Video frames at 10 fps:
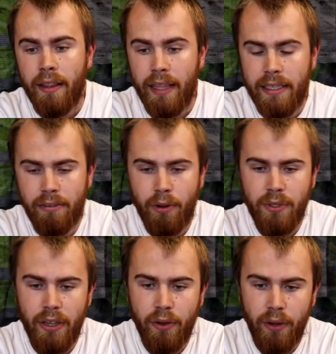These are
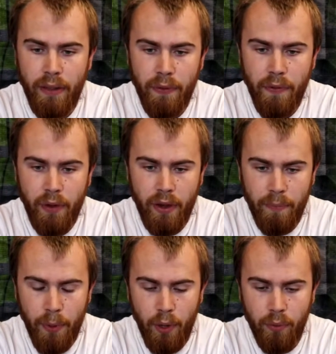also good if you've got a
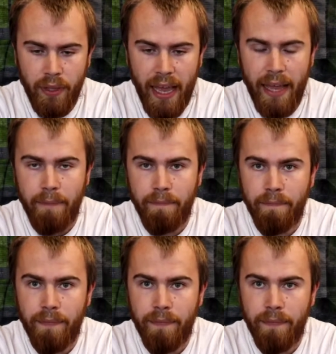bolt that,